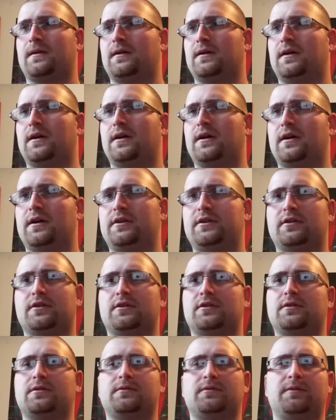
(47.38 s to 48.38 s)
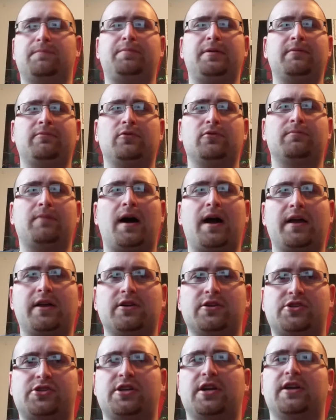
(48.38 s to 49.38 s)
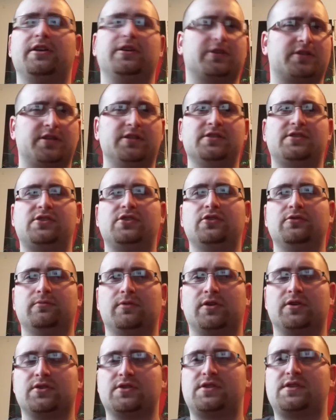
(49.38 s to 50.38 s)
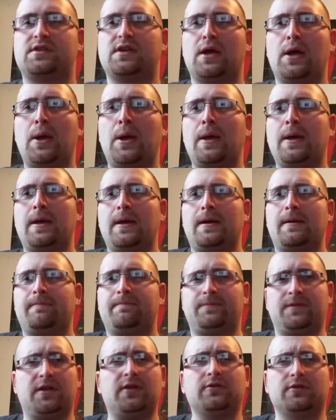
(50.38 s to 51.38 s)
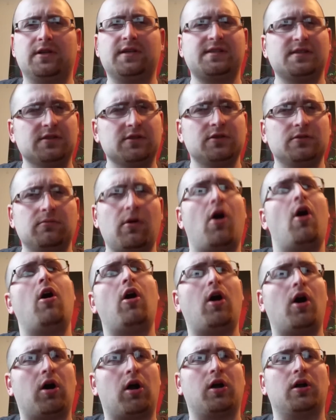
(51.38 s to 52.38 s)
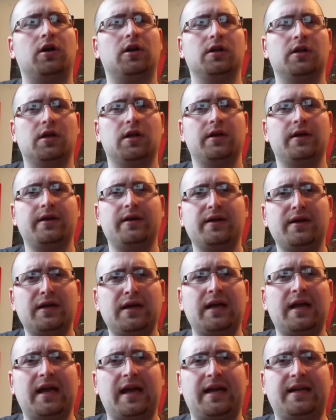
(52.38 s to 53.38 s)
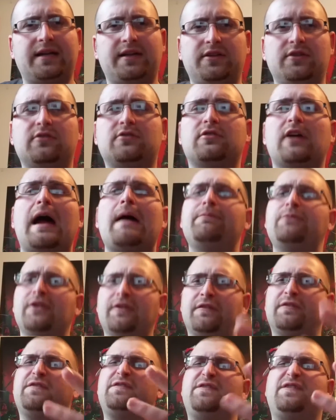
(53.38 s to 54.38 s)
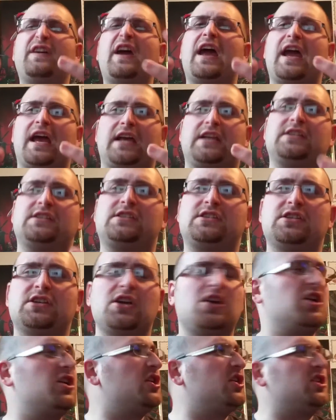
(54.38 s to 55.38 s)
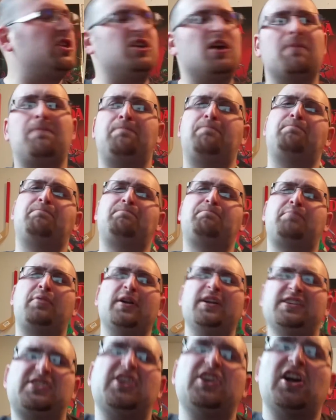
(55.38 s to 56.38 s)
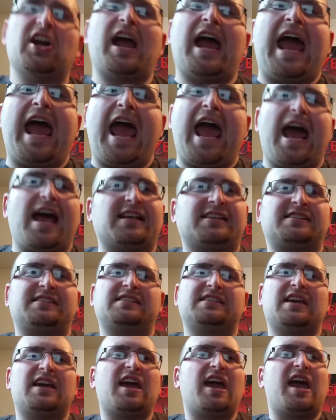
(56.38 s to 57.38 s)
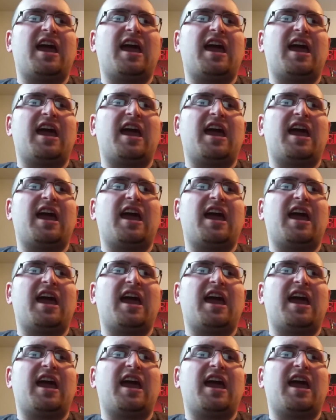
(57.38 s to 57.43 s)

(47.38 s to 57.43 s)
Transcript: the people who buy your shit, your consumers. You listen to them hard, and then you grab their face, you put it to your ass,